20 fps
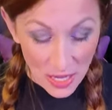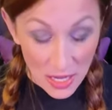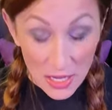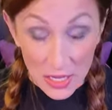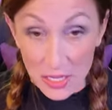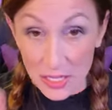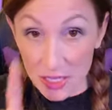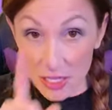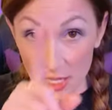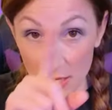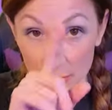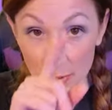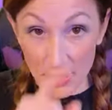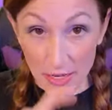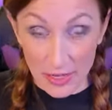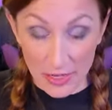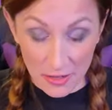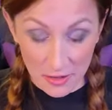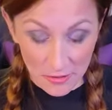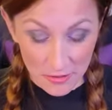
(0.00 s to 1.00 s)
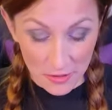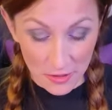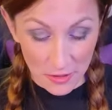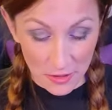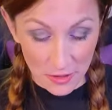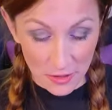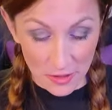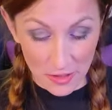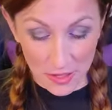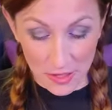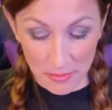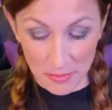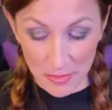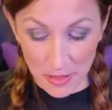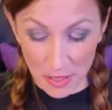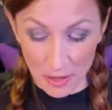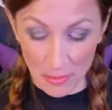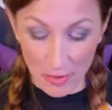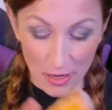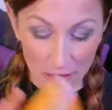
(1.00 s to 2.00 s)
keep an eye out for your
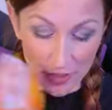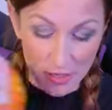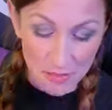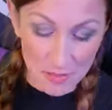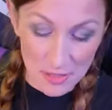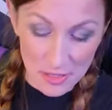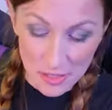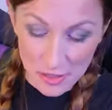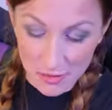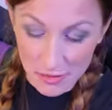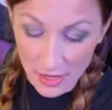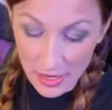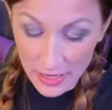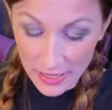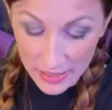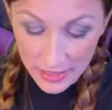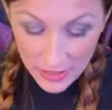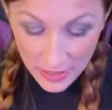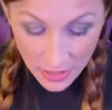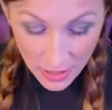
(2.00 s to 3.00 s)
mailbox, Mr. Ryan.